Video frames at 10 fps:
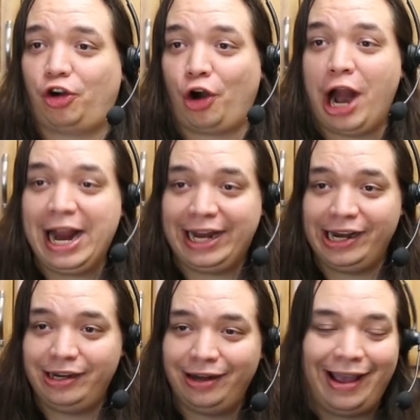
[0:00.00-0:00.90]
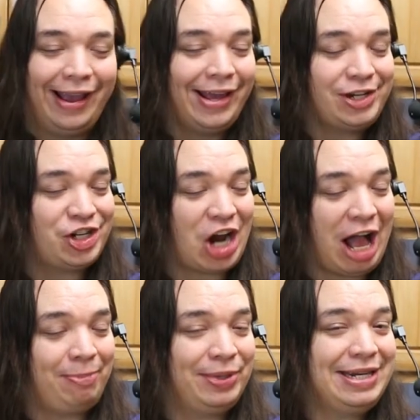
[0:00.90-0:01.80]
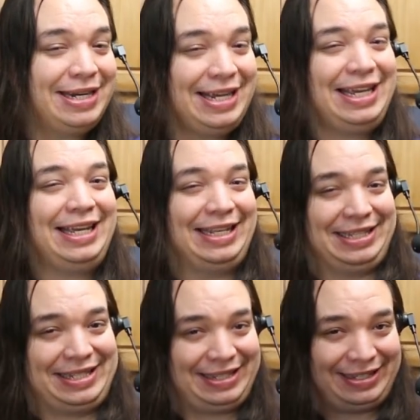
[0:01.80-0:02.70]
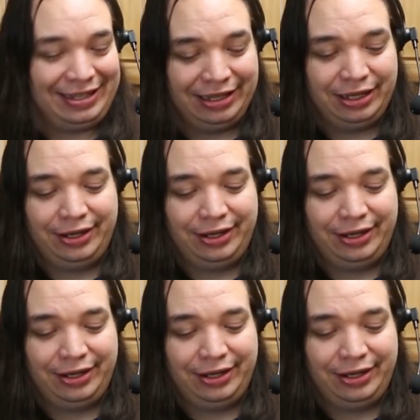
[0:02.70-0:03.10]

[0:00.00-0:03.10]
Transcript: cranking and chopping needs.